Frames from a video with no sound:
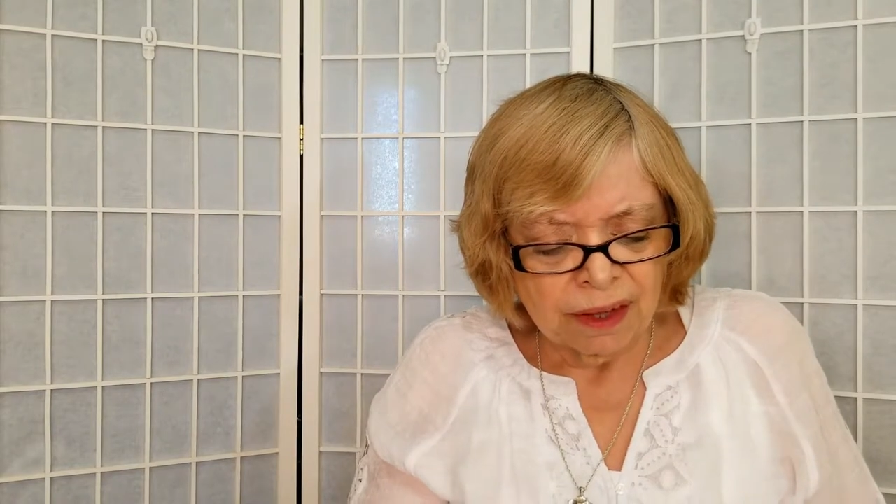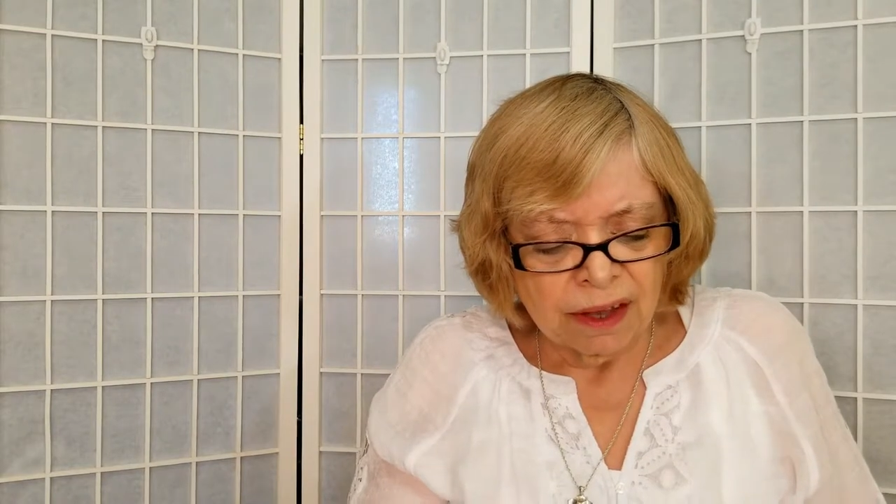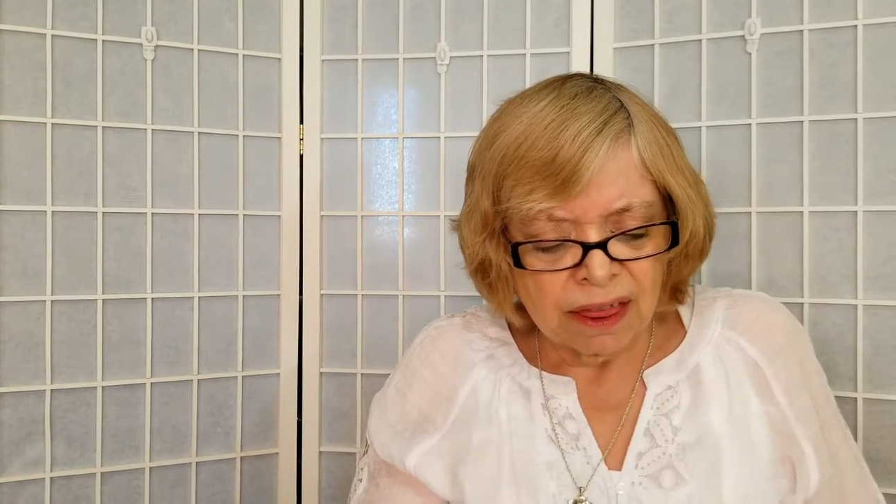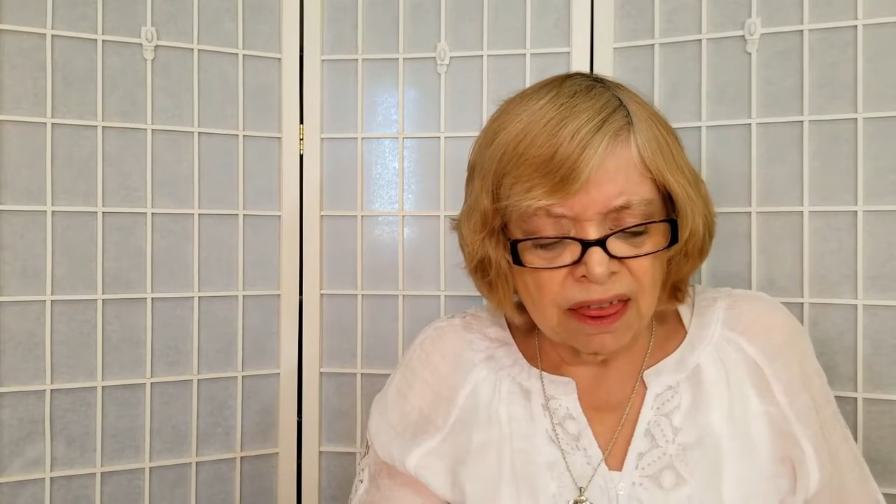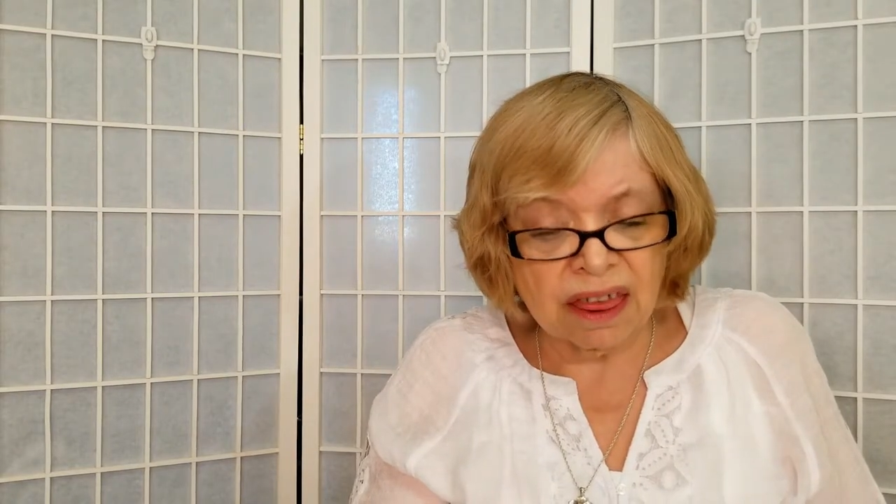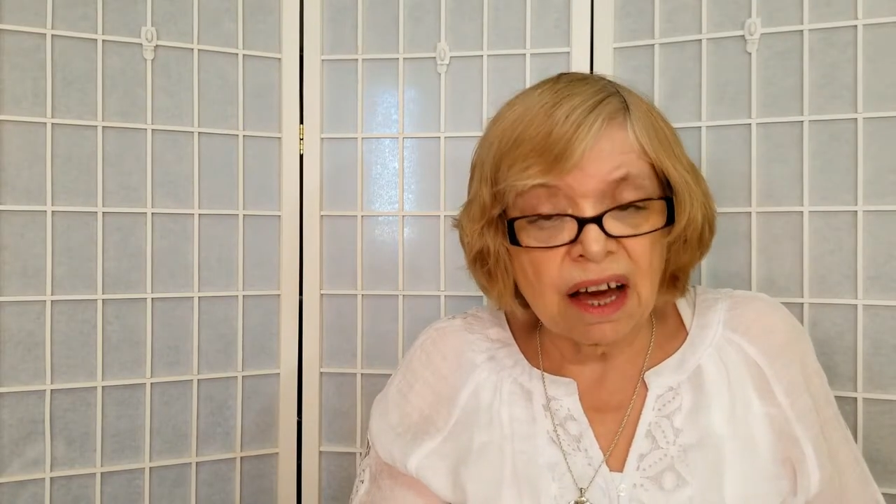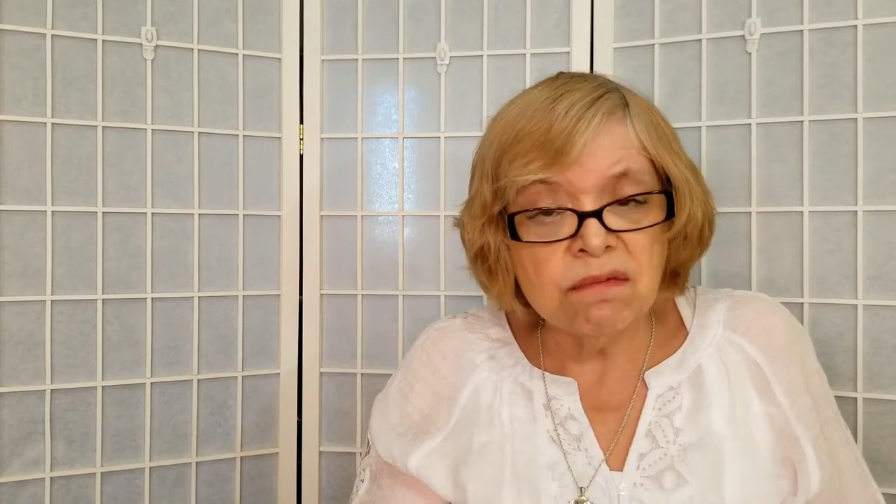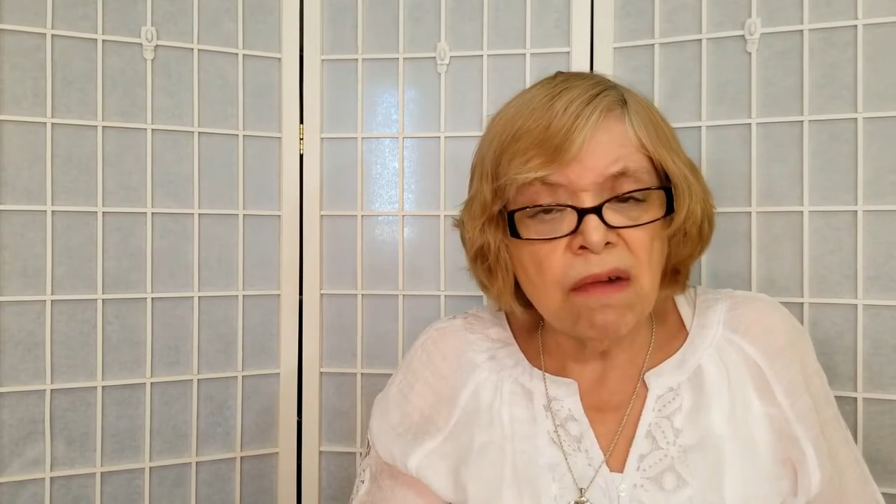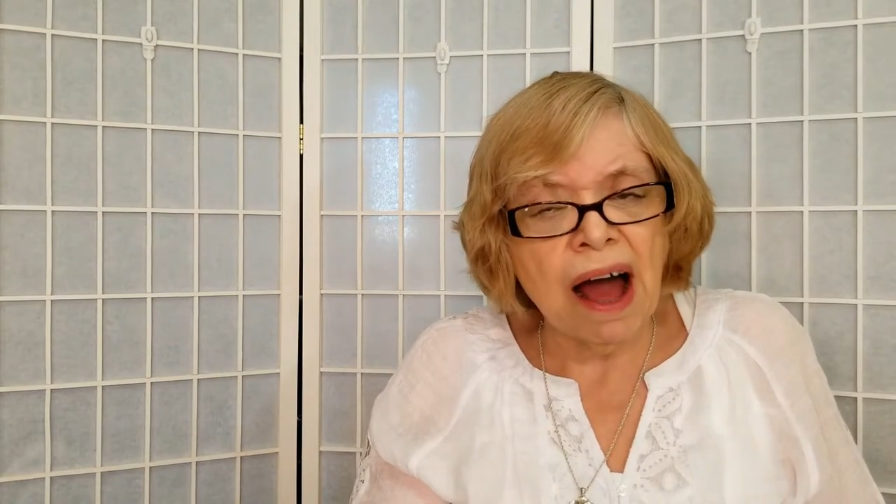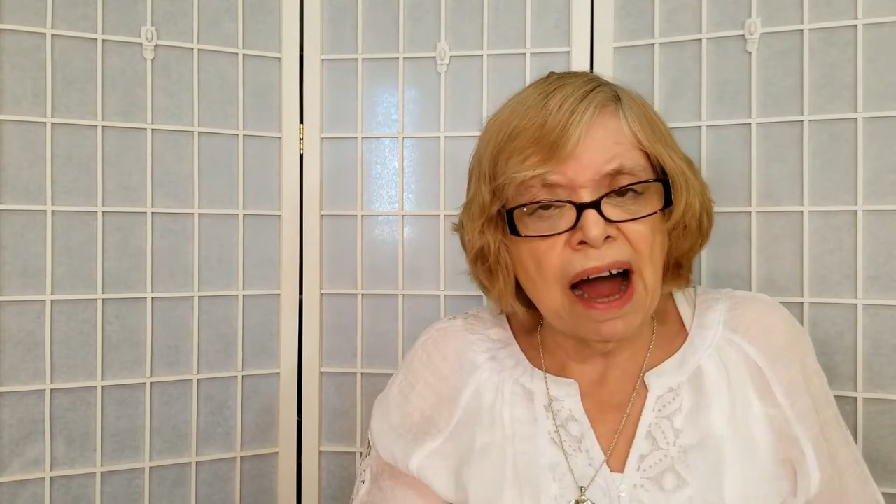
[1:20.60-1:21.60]

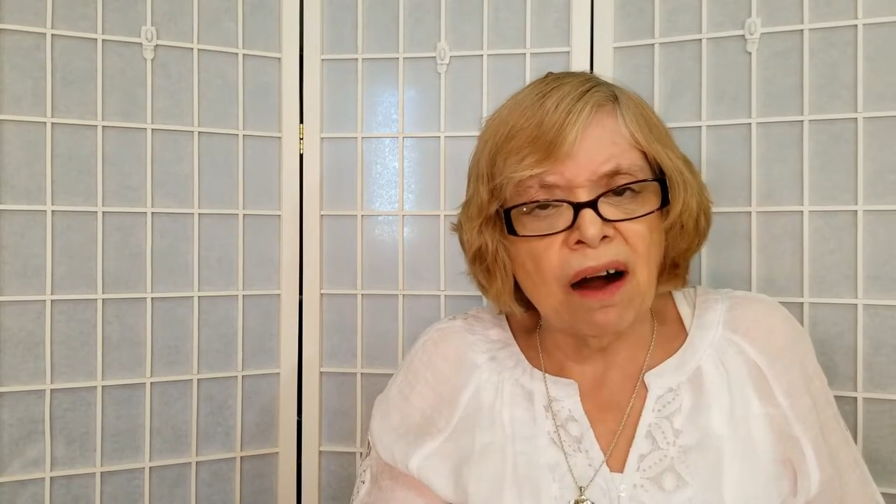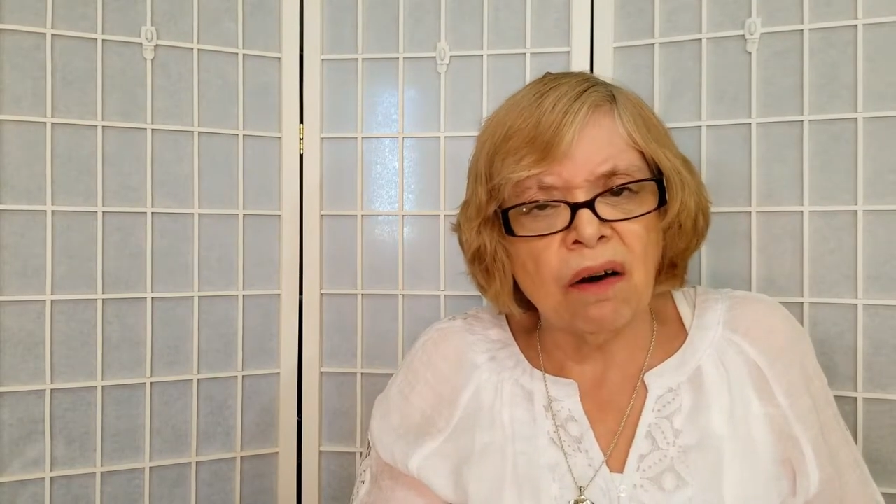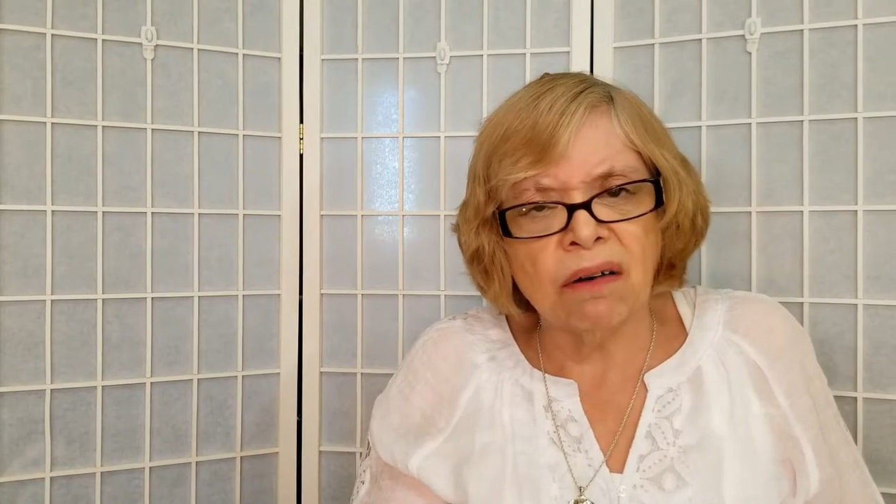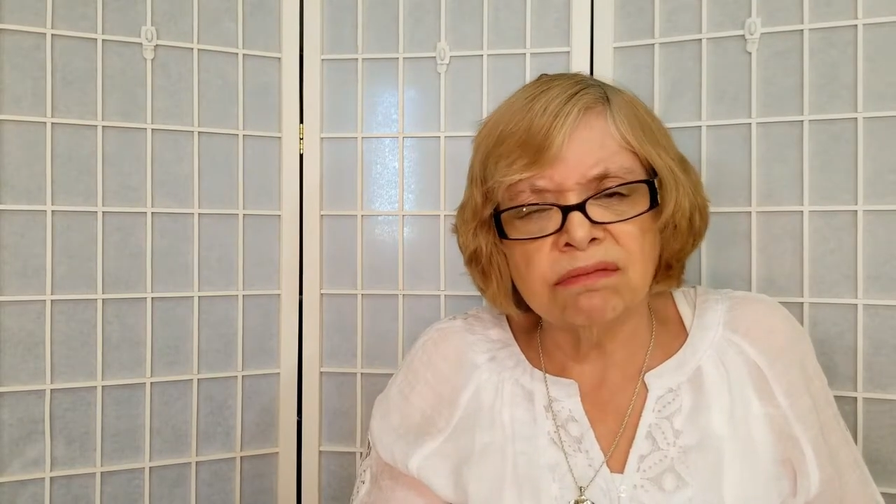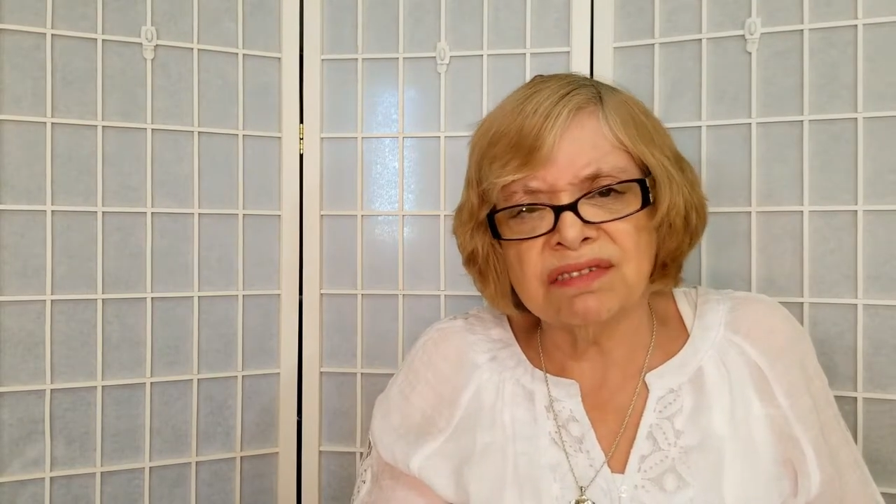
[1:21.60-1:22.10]
Somehow,